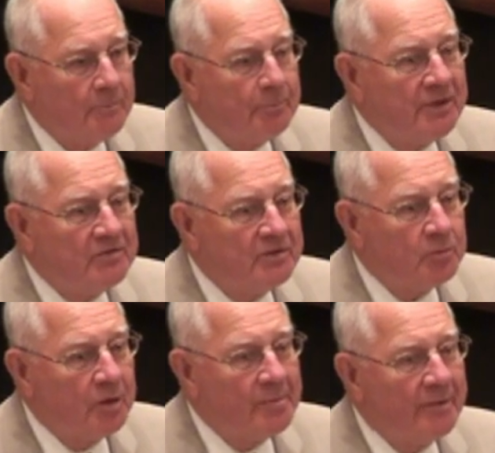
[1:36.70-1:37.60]
Our
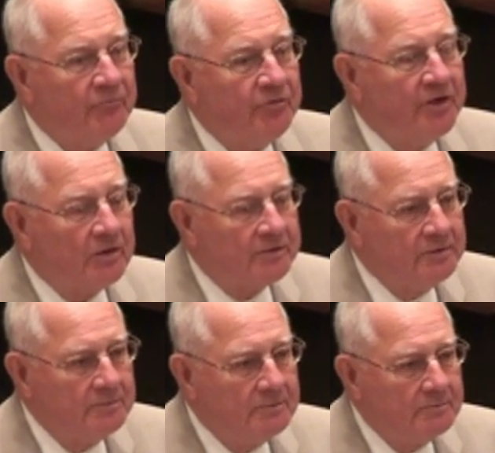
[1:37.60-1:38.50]
prisons would have been
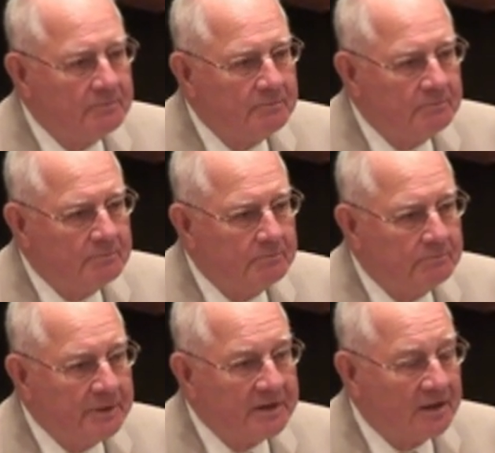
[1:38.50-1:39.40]
filled
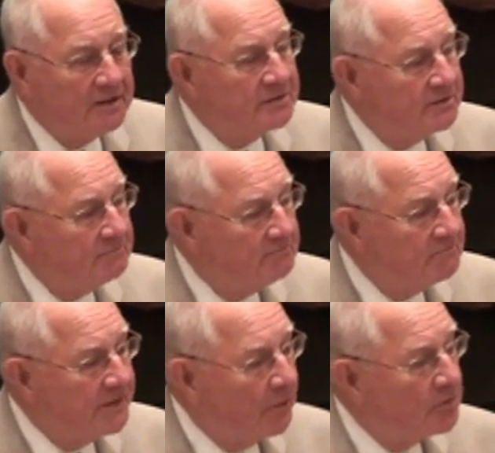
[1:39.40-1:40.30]
because
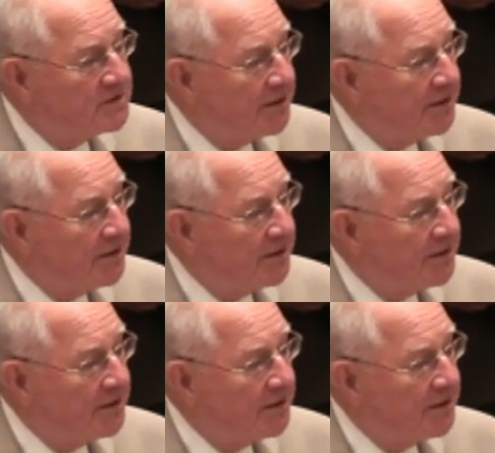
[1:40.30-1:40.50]
there